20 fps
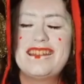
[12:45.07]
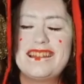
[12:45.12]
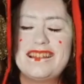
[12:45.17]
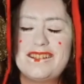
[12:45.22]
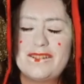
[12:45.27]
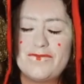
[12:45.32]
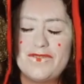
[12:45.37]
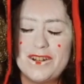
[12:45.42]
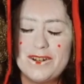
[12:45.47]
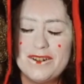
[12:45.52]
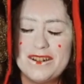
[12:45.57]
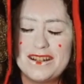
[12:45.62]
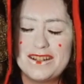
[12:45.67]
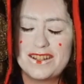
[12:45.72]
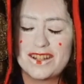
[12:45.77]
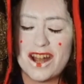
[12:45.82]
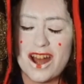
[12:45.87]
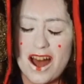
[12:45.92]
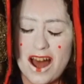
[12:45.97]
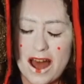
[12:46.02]
this very
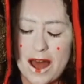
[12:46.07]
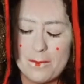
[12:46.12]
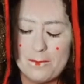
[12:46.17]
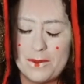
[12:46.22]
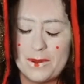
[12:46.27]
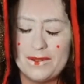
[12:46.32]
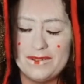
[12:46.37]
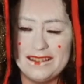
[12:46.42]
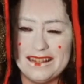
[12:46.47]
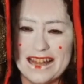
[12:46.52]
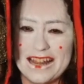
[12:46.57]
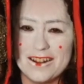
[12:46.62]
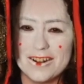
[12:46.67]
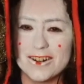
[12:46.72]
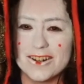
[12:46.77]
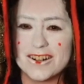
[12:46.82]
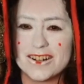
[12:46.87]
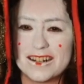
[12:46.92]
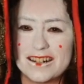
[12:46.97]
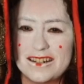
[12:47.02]
top
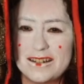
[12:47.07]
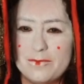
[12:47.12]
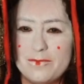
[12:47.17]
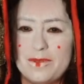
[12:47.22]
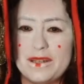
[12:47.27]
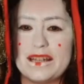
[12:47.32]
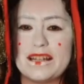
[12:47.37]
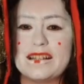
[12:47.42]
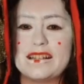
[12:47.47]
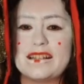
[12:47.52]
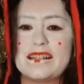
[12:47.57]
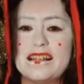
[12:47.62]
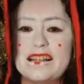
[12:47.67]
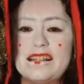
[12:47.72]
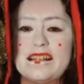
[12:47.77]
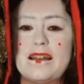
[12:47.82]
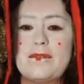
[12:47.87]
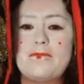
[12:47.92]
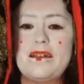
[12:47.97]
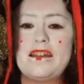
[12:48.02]
layer, because
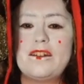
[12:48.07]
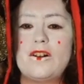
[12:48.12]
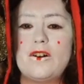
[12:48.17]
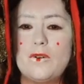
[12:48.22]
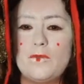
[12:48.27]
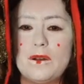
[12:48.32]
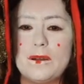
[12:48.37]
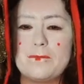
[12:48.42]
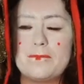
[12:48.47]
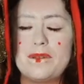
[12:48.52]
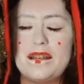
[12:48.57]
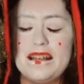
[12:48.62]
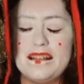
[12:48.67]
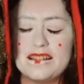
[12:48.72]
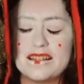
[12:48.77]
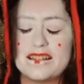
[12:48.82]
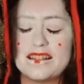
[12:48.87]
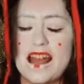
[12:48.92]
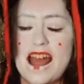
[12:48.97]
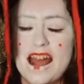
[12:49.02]
this I made all one
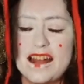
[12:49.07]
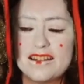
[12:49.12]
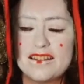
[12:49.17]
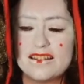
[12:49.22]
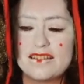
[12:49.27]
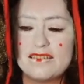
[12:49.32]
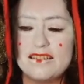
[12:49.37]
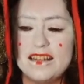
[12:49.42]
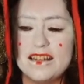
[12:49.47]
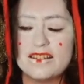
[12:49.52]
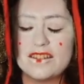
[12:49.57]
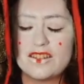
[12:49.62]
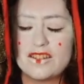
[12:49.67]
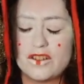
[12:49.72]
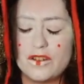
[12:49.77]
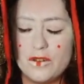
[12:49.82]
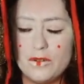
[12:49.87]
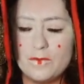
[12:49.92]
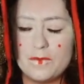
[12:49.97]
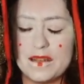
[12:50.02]
piece, technically it's
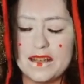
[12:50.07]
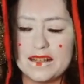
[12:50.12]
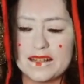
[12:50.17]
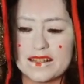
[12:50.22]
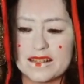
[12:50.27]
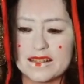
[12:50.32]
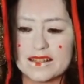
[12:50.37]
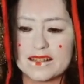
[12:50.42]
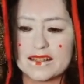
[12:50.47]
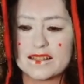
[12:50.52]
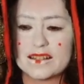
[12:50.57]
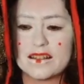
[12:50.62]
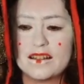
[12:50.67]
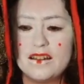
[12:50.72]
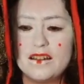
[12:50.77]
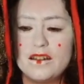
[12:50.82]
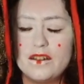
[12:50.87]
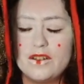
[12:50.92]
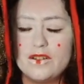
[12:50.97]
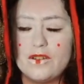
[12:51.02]
two pieces.
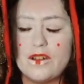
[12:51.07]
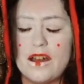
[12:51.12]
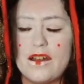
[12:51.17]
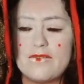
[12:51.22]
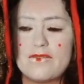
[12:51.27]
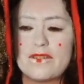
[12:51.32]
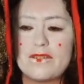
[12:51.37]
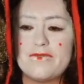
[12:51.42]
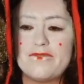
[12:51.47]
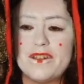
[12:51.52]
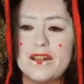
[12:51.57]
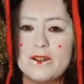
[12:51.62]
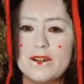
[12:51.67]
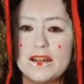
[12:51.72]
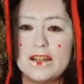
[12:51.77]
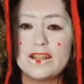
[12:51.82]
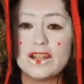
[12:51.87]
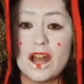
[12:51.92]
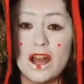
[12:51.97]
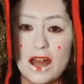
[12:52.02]
You have the
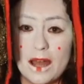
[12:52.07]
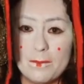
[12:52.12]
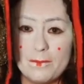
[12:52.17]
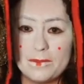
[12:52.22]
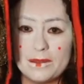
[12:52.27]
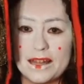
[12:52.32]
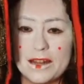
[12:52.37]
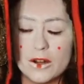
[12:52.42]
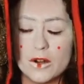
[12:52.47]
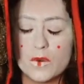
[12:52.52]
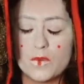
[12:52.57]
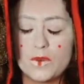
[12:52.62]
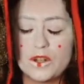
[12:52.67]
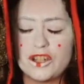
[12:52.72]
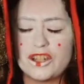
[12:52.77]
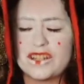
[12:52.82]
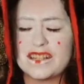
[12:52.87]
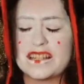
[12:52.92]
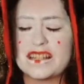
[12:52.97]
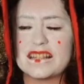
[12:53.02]
very top layer,
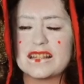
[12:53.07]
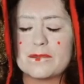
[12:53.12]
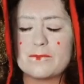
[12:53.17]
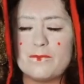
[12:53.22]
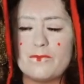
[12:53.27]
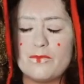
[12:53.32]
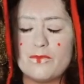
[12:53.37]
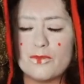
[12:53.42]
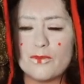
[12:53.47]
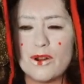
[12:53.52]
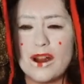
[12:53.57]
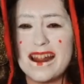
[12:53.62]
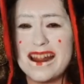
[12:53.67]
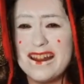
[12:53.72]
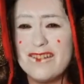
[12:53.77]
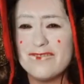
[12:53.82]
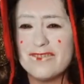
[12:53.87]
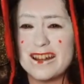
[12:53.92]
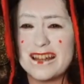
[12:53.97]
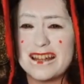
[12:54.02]
which is this
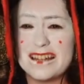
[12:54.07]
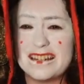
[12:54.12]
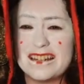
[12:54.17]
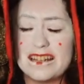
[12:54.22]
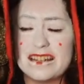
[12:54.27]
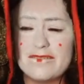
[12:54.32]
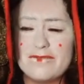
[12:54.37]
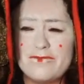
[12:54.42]
bright red,